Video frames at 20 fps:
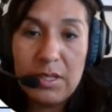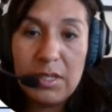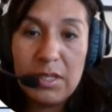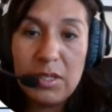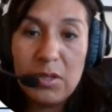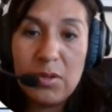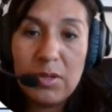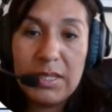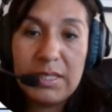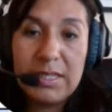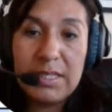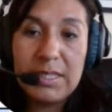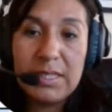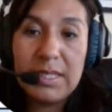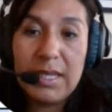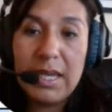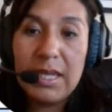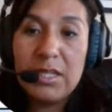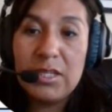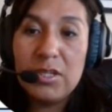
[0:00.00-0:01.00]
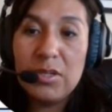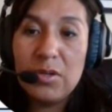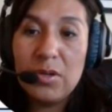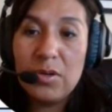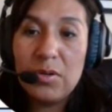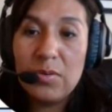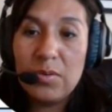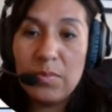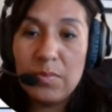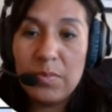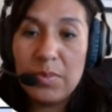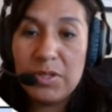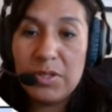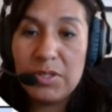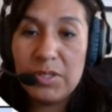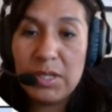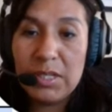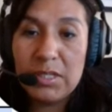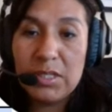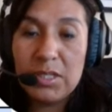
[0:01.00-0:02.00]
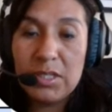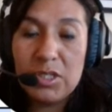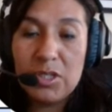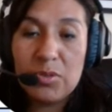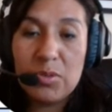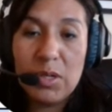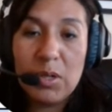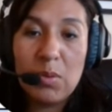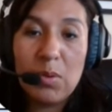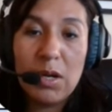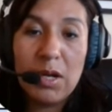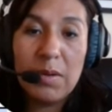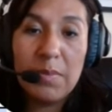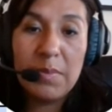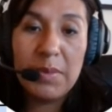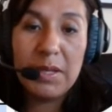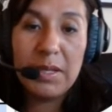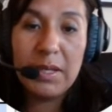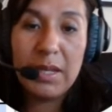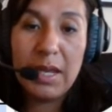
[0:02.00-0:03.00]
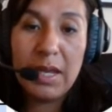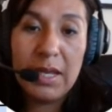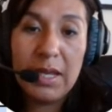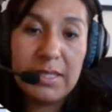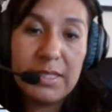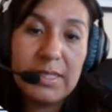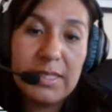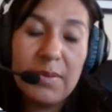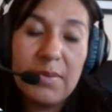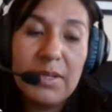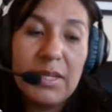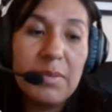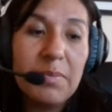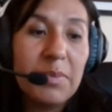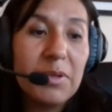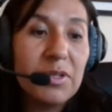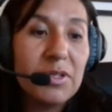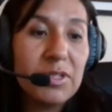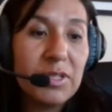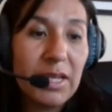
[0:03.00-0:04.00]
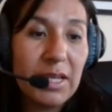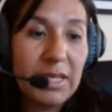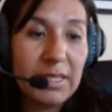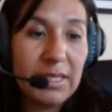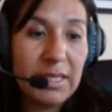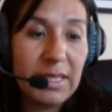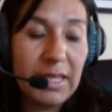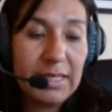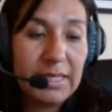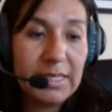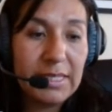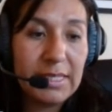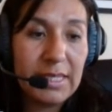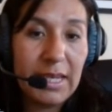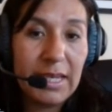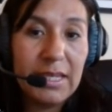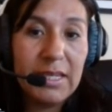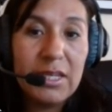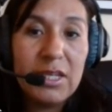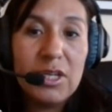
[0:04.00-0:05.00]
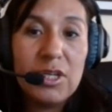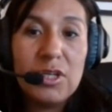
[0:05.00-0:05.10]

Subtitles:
you can set your percentage requirement at 70%. Let's say